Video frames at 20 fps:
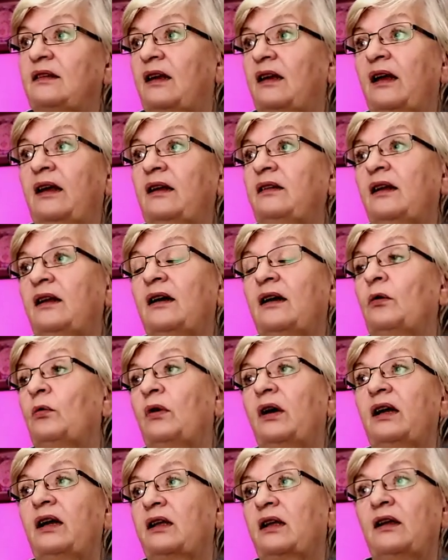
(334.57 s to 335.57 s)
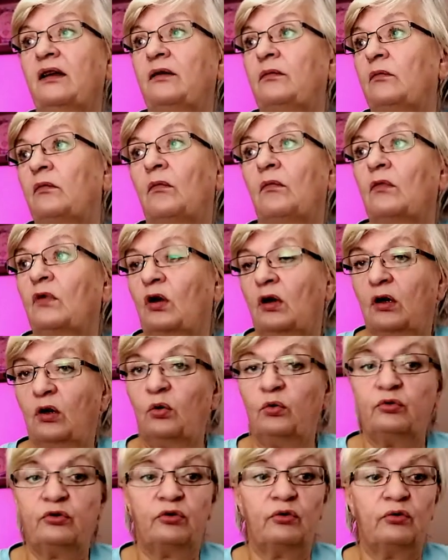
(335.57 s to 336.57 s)
And now I can go
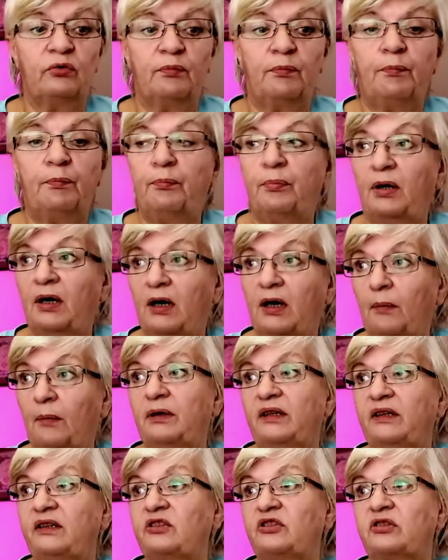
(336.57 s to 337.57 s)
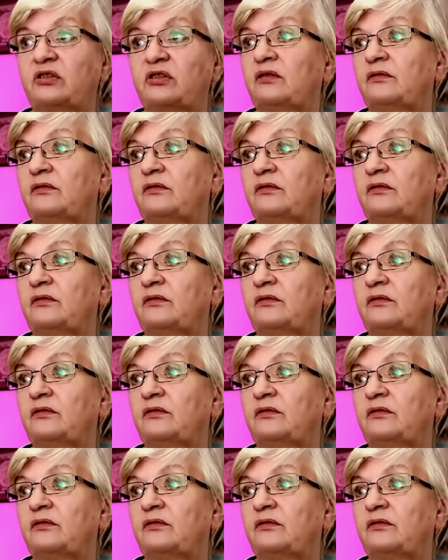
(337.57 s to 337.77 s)
to publish.